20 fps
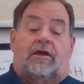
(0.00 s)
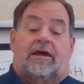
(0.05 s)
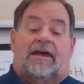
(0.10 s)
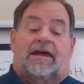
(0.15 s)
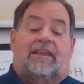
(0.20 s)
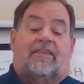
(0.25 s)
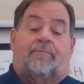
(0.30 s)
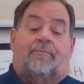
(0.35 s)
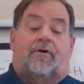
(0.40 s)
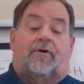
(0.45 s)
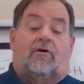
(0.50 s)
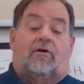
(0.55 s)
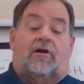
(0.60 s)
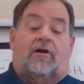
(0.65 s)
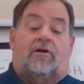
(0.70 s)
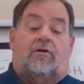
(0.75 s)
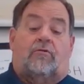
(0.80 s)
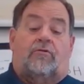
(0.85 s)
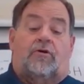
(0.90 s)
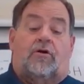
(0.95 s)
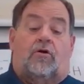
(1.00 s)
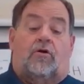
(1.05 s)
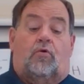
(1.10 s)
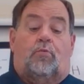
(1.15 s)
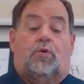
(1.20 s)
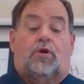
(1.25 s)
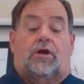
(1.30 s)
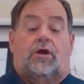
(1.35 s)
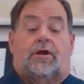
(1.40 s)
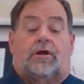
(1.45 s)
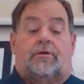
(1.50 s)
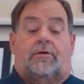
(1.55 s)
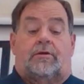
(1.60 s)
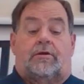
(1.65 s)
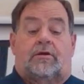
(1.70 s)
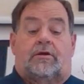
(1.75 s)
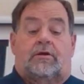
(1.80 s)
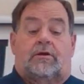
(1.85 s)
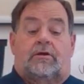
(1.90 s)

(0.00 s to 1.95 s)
out of the park on the home run.